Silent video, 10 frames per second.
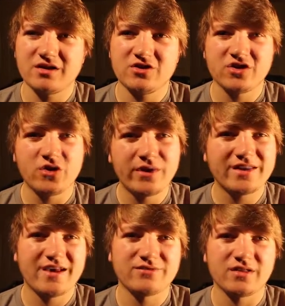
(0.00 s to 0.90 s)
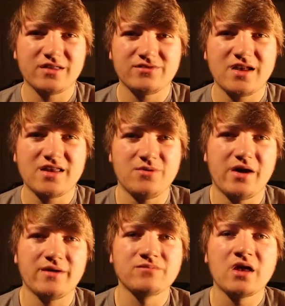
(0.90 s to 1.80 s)
You're going to have to lift
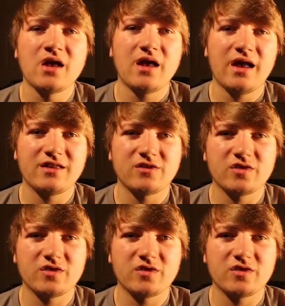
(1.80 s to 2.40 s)
anyway, and